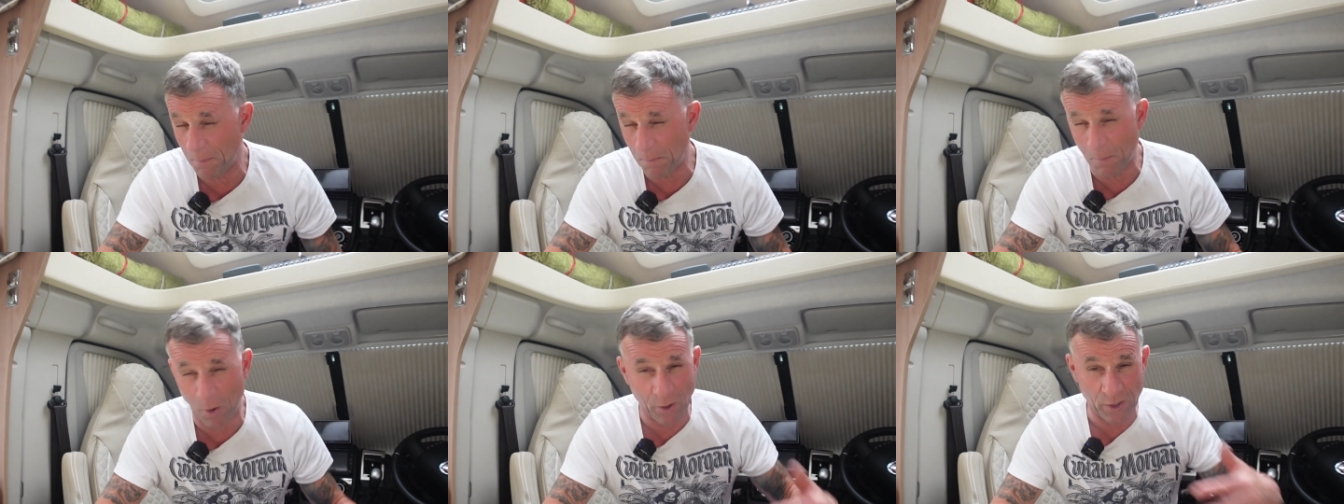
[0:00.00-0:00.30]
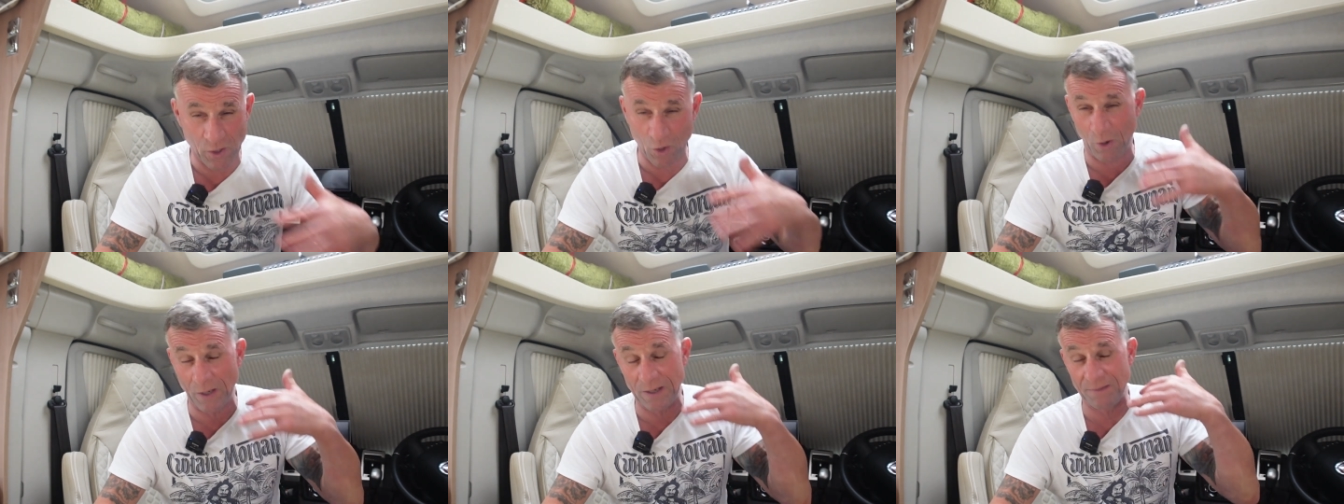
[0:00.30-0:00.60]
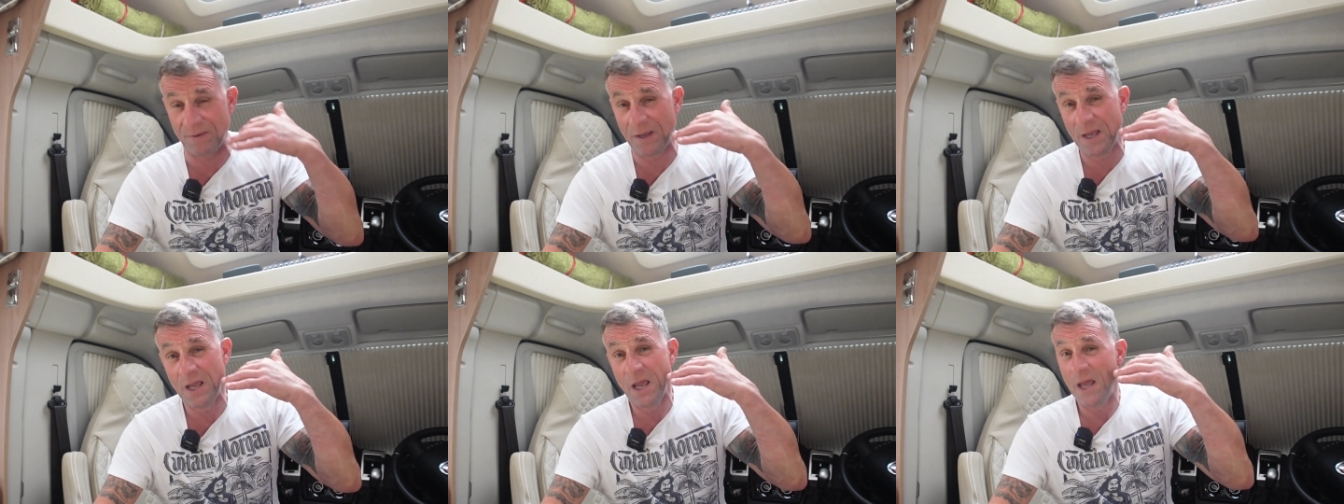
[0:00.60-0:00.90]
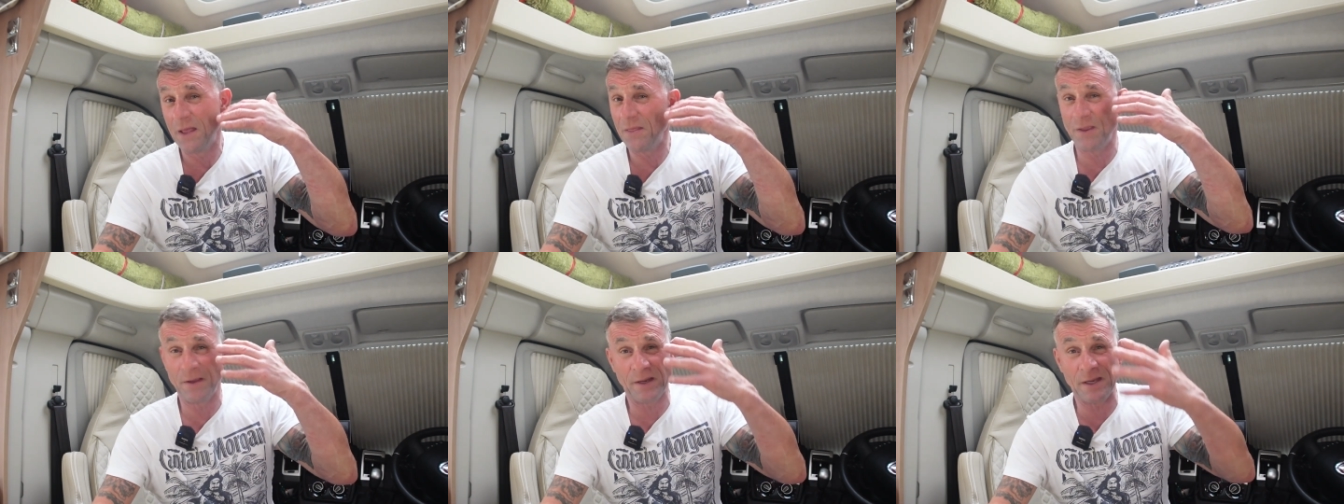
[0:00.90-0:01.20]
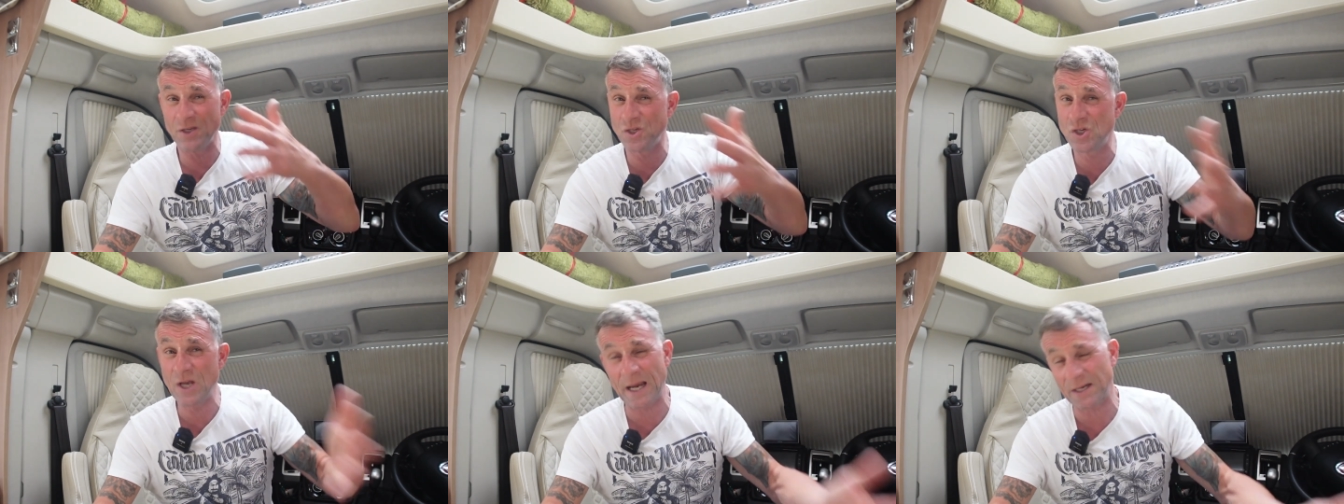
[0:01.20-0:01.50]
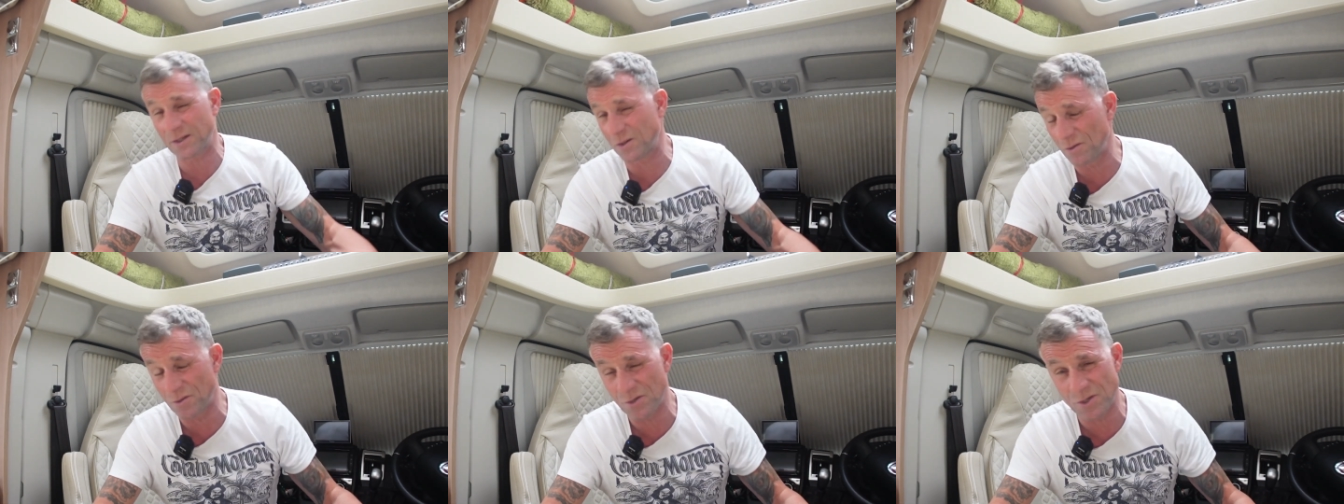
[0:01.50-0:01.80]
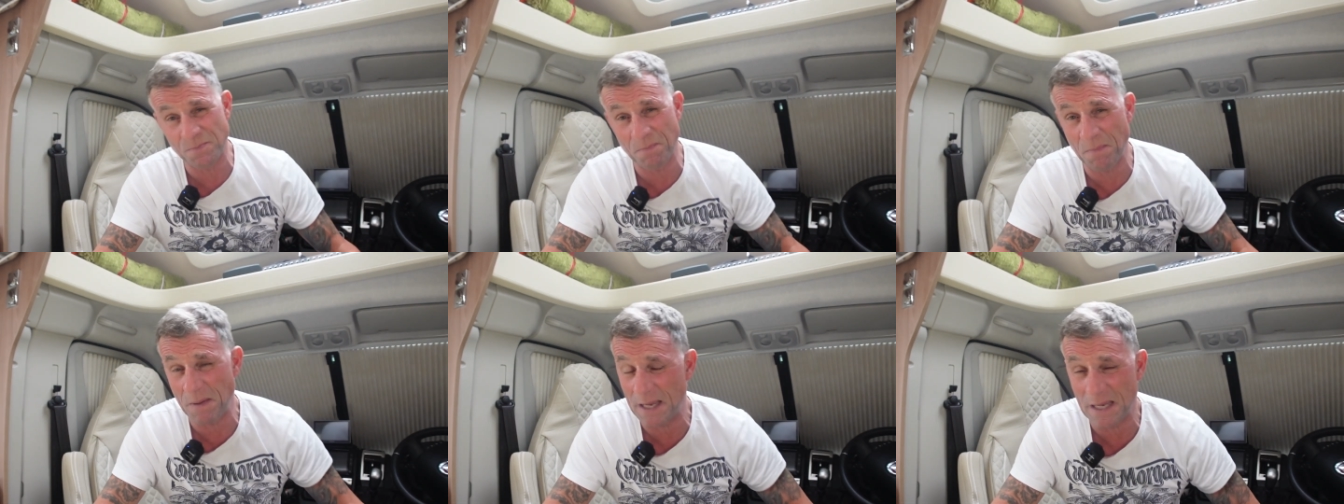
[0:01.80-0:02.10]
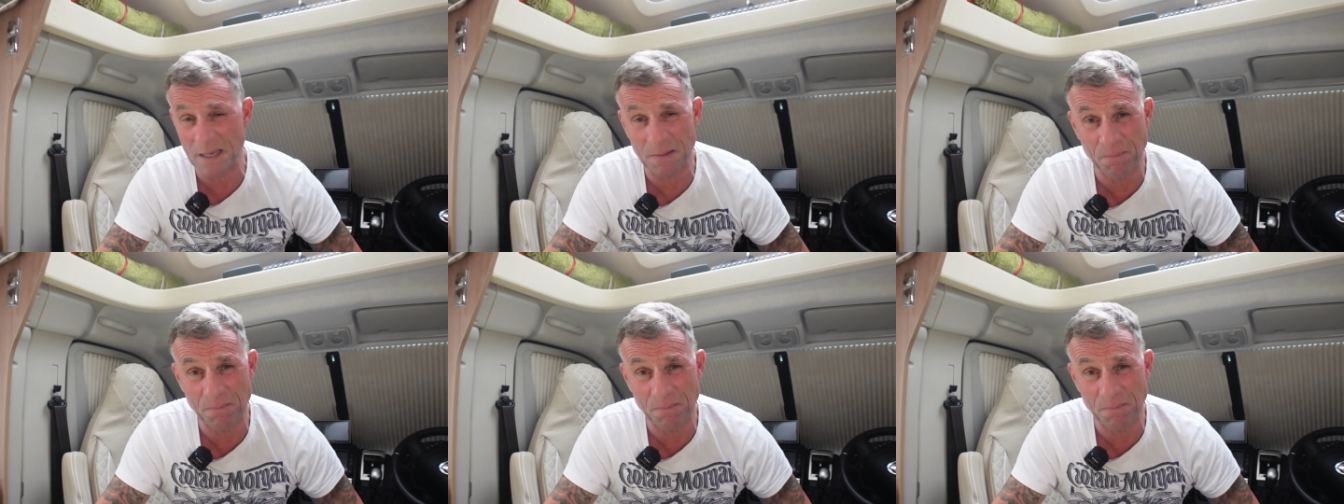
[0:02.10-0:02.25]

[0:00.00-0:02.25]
It might not even, the injectors may